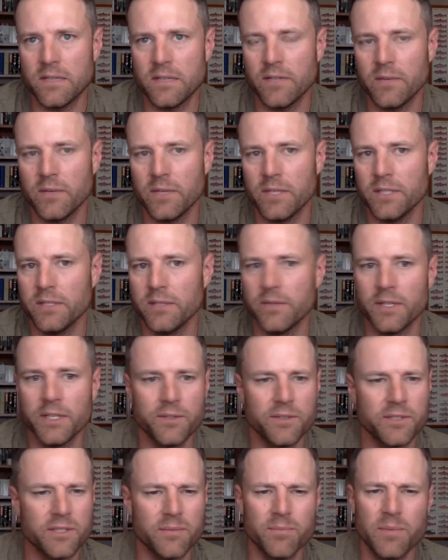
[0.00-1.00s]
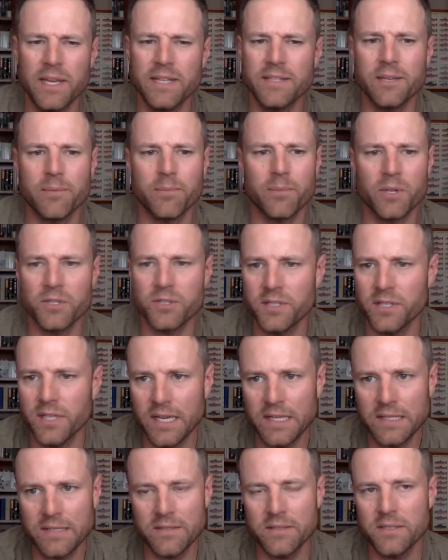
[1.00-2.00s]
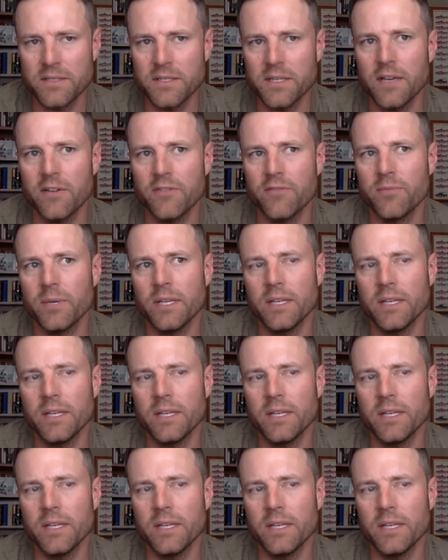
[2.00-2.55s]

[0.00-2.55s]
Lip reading: I want to do. I want to do some basic merchandise and stuff,